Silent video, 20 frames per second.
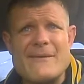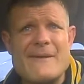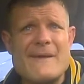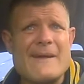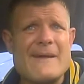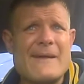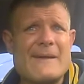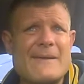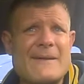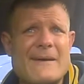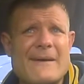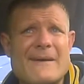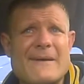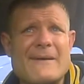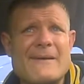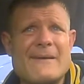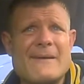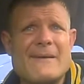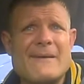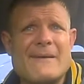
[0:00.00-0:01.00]
And
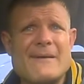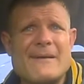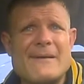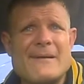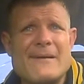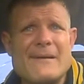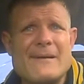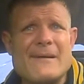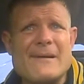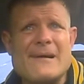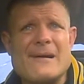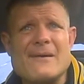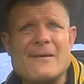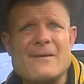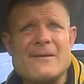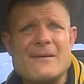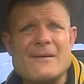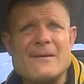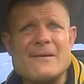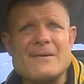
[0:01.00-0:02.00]
you know,
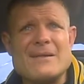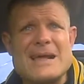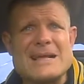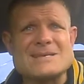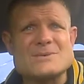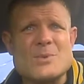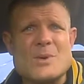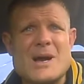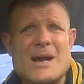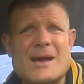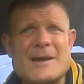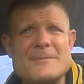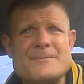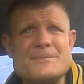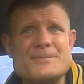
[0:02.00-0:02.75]
that's why